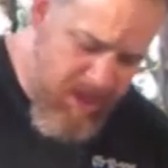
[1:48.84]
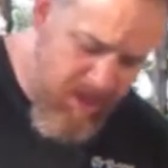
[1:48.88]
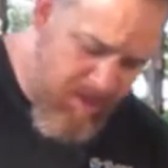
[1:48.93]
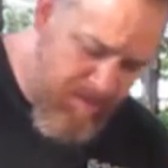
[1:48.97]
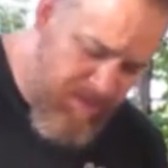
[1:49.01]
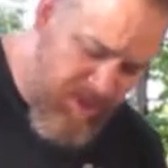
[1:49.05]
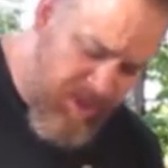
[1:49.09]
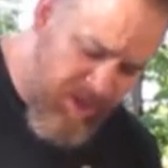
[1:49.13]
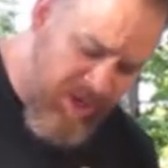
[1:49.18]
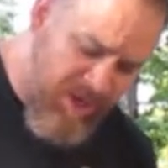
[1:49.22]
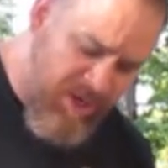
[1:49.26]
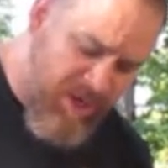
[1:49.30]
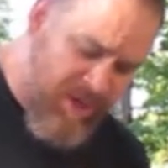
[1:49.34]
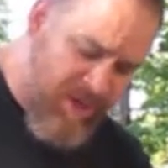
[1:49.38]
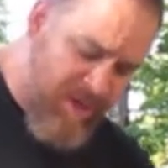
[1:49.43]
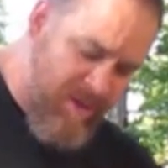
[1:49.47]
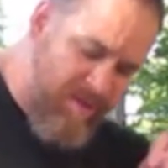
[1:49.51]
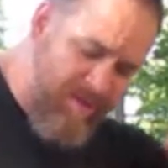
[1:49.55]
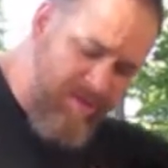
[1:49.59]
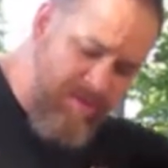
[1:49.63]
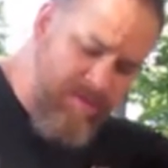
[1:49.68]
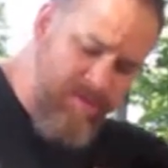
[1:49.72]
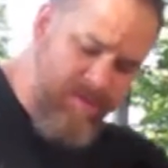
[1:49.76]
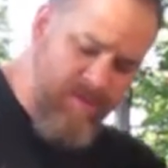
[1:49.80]
building
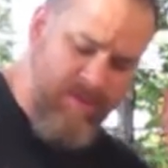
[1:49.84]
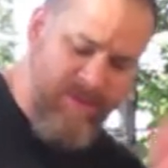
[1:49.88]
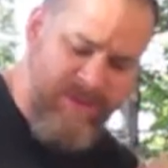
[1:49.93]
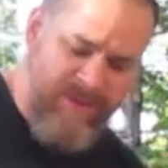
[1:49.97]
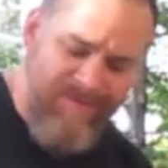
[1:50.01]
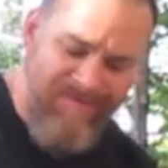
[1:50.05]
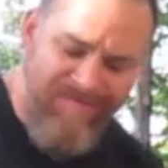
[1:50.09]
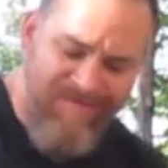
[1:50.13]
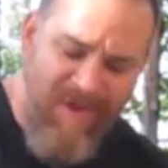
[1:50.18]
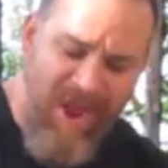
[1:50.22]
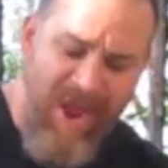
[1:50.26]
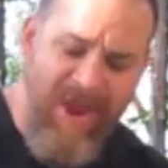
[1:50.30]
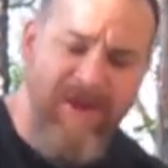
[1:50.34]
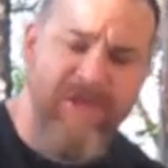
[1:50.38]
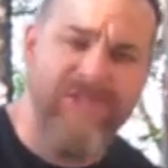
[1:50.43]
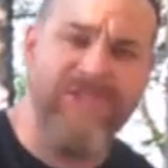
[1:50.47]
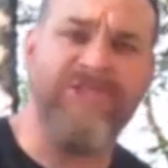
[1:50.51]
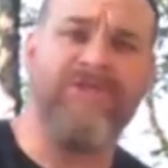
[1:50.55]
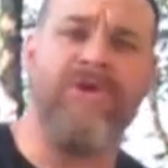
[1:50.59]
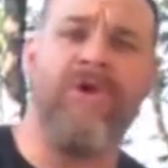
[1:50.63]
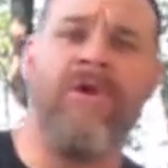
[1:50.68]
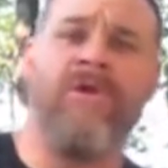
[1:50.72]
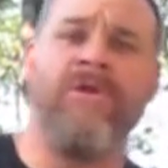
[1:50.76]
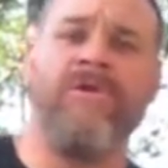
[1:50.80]
some fire
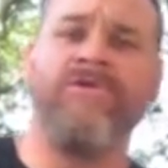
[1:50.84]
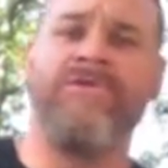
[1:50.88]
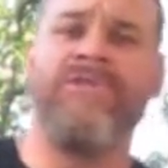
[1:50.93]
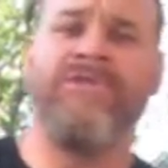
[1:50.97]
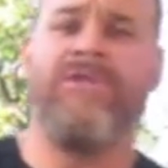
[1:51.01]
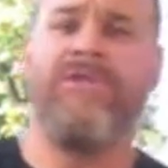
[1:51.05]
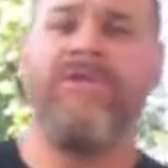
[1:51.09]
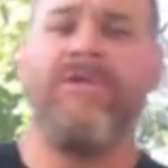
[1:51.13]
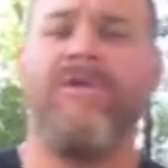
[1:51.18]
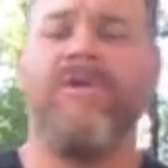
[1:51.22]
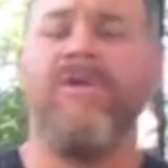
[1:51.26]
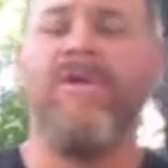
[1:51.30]
starters